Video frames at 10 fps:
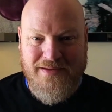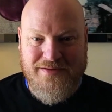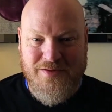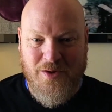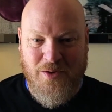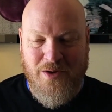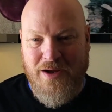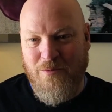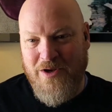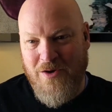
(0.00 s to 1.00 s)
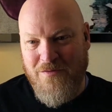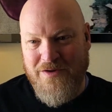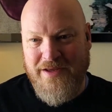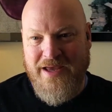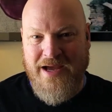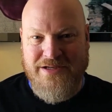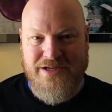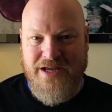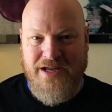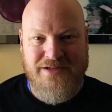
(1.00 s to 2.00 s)
So I went over to the
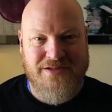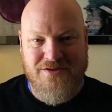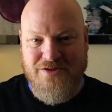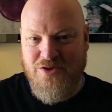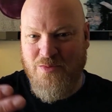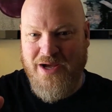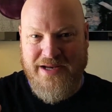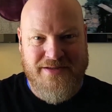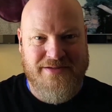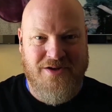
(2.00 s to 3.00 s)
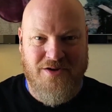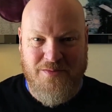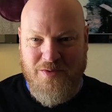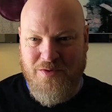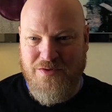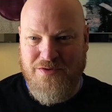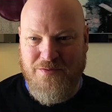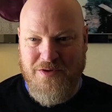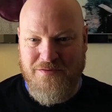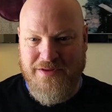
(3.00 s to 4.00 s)
cash cage. There's nobody at the security booth.
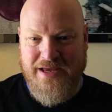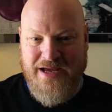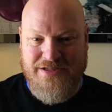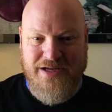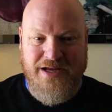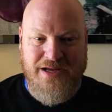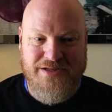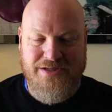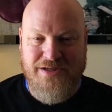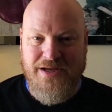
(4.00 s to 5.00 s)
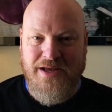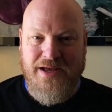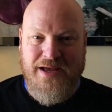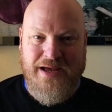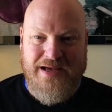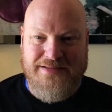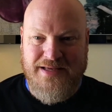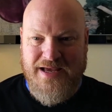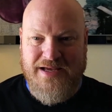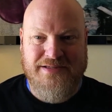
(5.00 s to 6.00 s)
Went over to the cash cage, asked
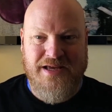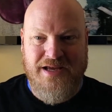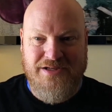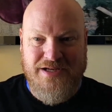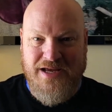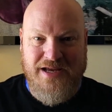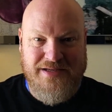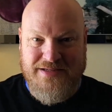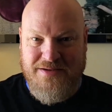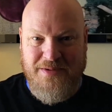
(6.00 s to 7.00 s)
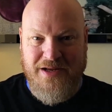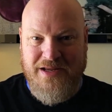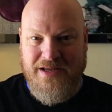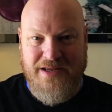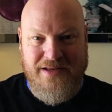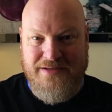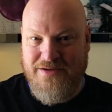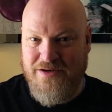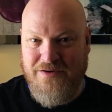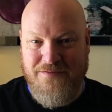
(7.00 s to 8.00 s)
the cash cage, hey, does anybody
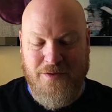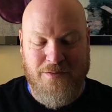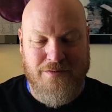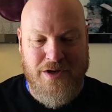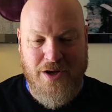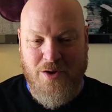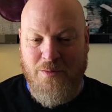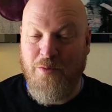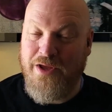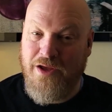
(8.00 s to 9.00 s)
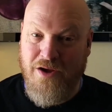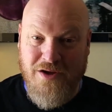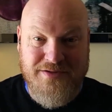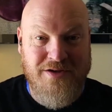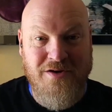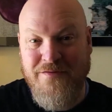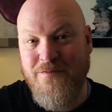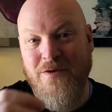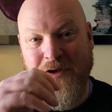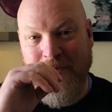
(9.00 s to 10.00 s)
turn in a phone? No, but we can call security
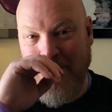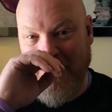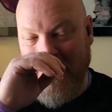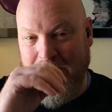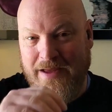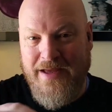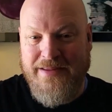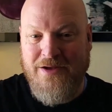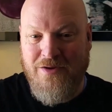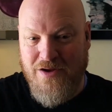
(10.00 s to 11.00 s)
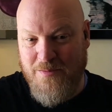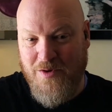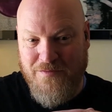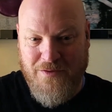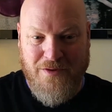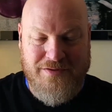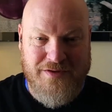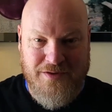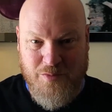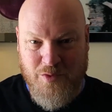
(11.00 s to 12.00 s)
for you, and they'll come over
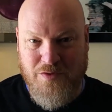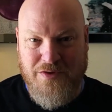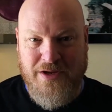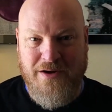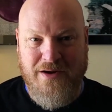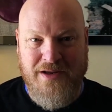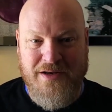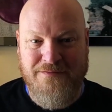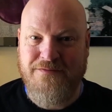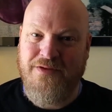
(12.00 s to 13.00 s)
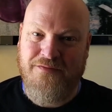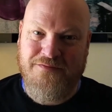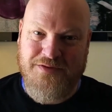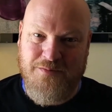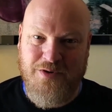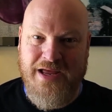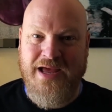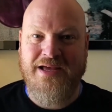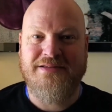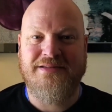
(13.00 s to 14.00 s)
to the booth there. And if someone
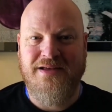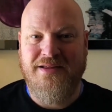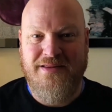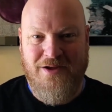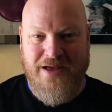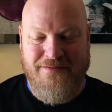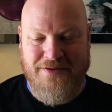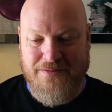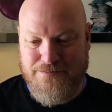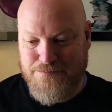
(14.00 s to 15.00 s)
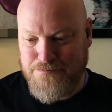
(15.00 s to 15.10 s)
has, they'll have it.